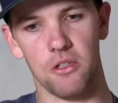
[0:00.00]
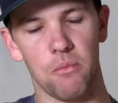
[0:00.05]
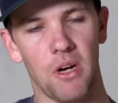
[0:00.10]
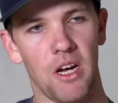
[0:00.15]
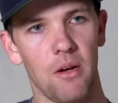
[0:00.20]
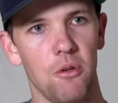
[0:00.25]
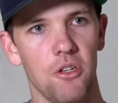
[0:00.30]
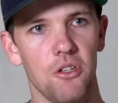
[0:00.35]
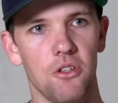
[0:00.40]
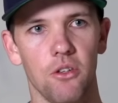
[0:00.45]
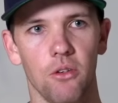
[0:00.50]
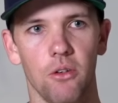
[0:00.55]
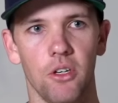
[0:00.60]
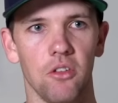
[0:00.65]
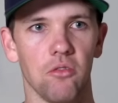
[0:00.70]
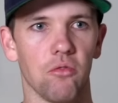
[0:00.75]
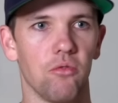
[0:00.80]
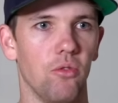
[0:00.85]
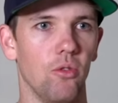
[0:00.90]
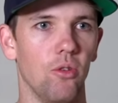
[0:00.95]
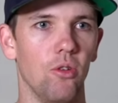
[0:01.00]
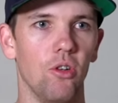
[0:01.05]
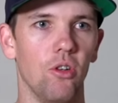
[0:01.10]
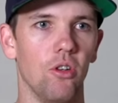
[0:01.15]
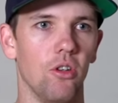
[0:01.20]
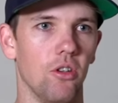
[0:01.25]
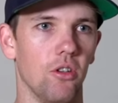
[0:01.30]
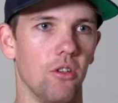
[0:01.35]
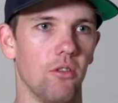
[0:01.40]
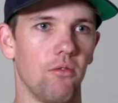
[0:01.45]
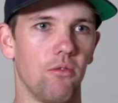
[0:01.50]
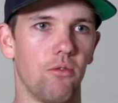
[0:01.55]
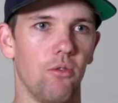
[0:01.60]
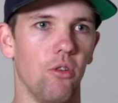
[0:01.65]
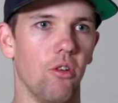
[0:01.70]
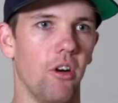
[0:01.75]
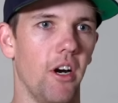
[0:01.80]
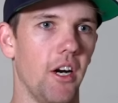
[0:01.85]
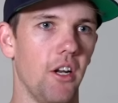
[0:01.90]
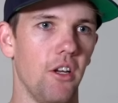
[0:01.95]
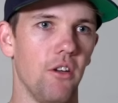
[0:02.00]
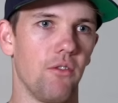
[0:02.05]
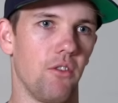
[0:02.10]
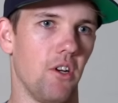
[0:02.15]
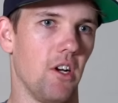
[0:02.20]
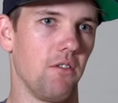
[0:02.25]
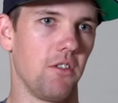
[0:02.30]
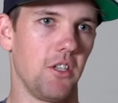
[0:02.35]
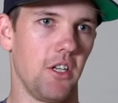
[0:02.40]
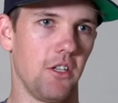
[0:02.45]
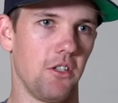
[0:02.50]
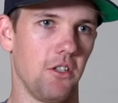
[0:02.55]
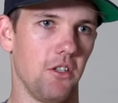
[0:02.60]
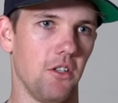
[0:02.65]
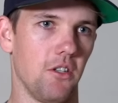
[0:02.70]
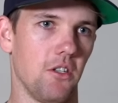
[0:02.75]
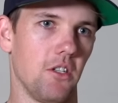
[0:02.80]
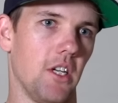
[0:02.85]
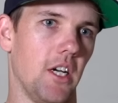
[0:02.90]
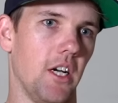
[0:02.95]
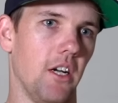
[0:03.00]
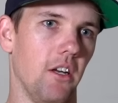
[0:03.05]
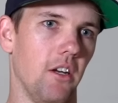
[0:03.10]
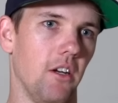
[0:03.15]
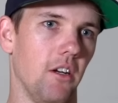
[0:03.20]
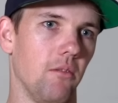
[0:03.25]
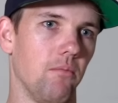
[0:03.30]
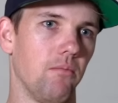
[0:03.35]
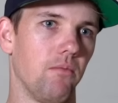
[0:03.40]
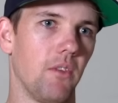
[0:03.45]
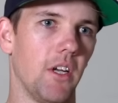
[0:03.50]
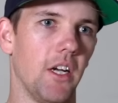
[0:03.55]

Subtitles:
you may be doing four out of your 5 sessions at an